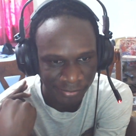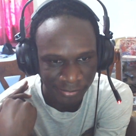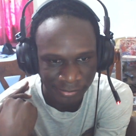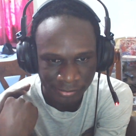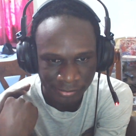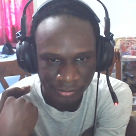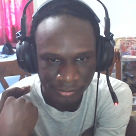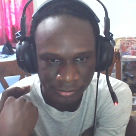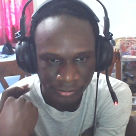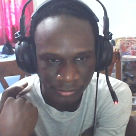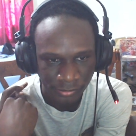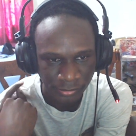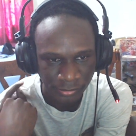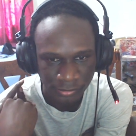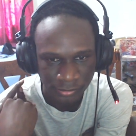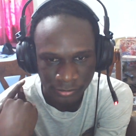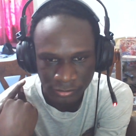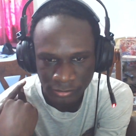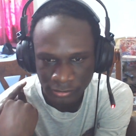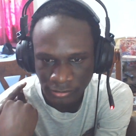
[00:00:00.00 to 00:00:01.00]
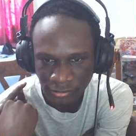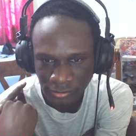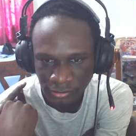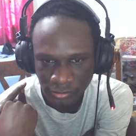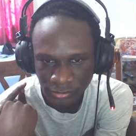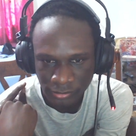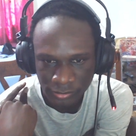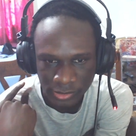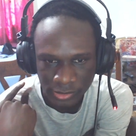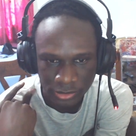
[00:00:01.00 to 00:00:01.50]

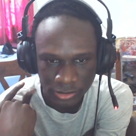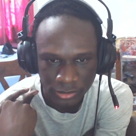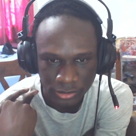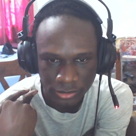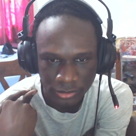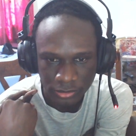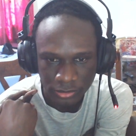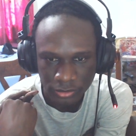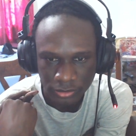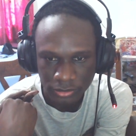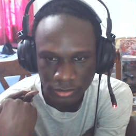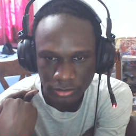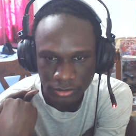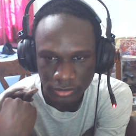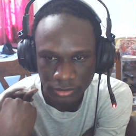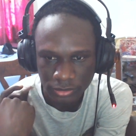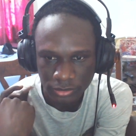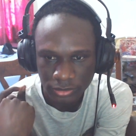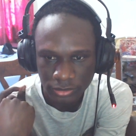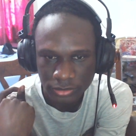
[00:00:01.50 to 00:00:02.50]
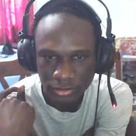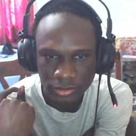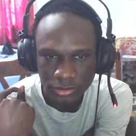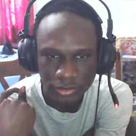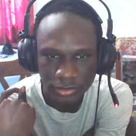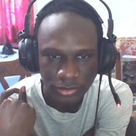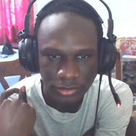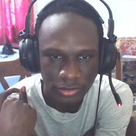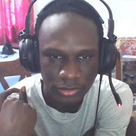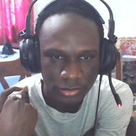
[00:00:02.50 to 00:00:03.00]

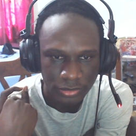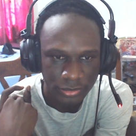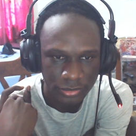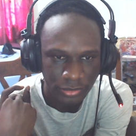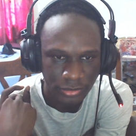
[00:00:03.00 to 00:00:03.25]
[no speech]